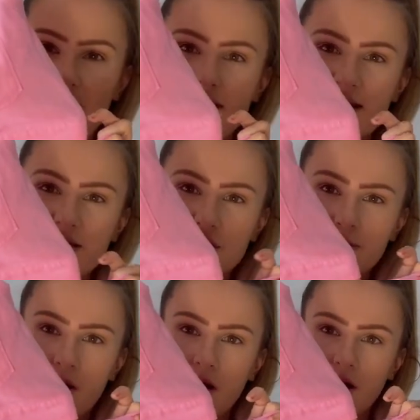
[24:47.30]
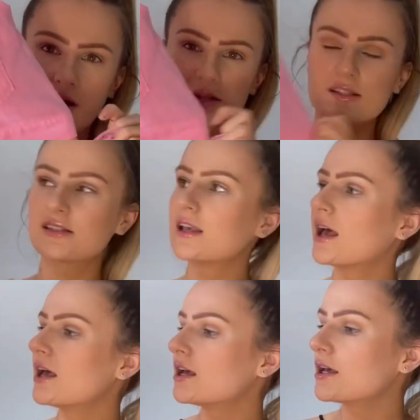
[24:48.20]
in two parts.
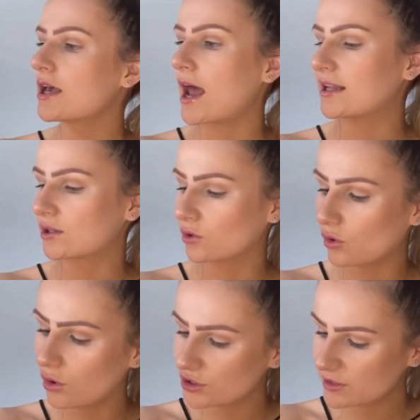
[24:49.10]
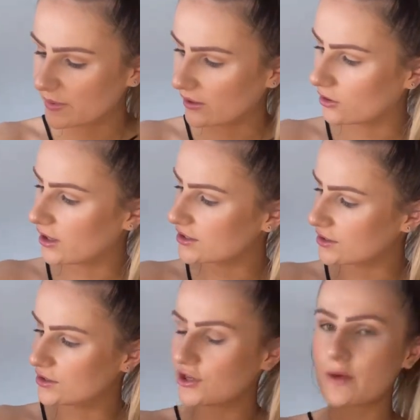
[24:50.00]
And it's a gorgeous pink colour. So there's
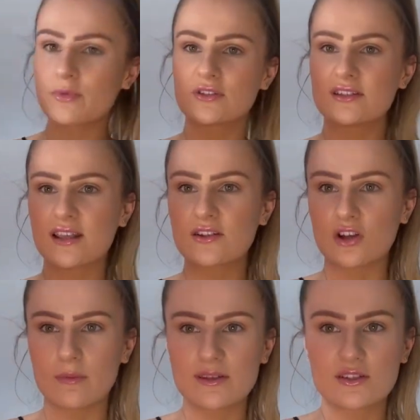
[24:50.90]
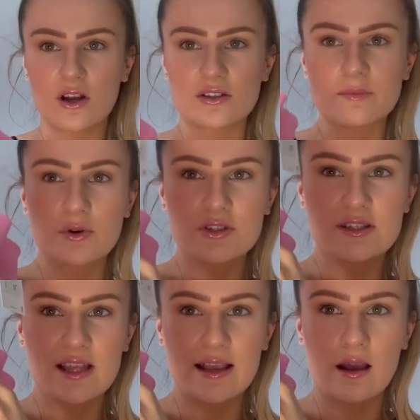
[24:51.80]
no buttons at the top. It starts the buttons
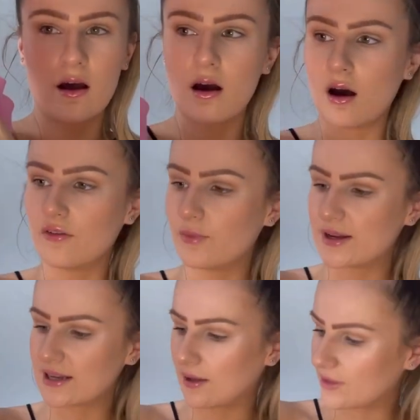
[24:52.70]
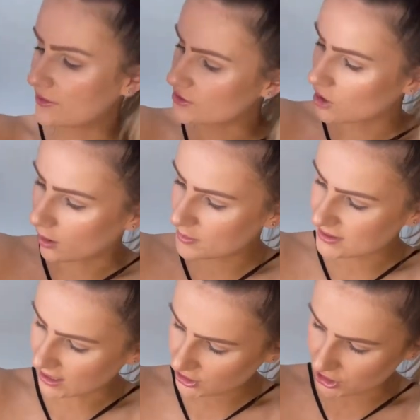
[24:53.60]
like halfway down like the top
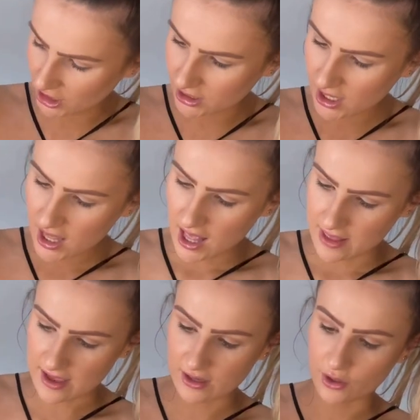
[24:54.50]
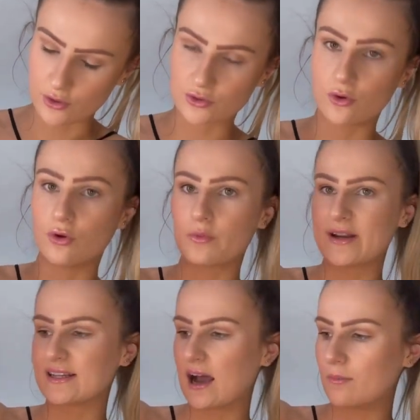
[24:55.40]
section and then it goes all the way
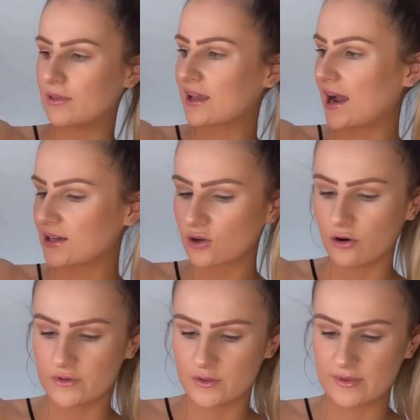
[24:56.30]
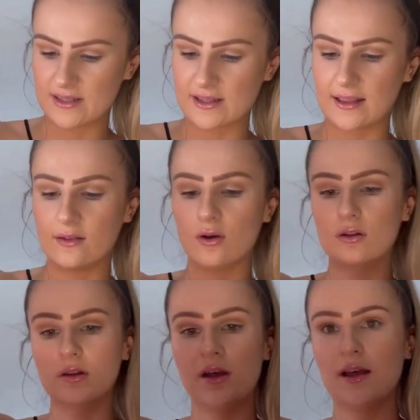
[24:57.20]
down but they're kind of covered with this like little
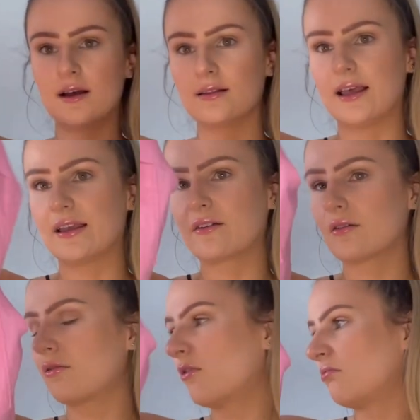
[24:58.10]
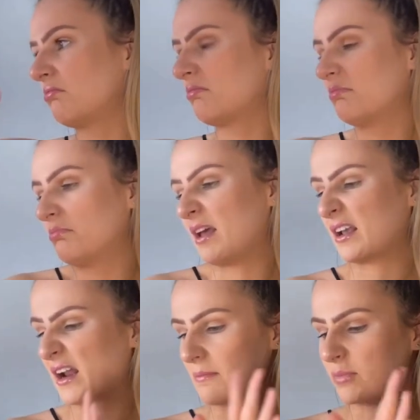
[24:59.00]
like like
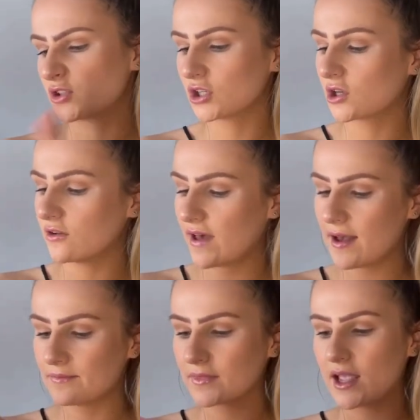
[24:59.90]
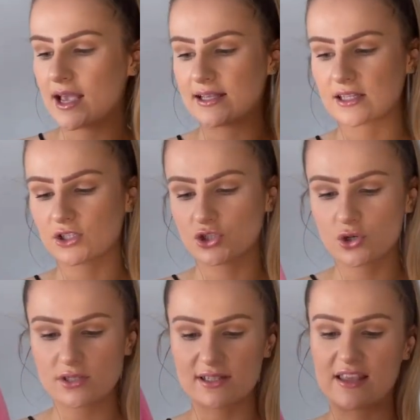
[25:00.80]
kind of button cover it's short
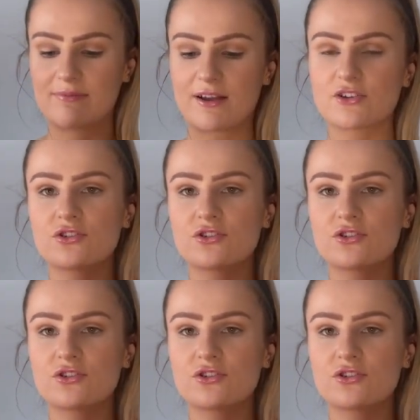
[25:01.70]
sleeve but I just thought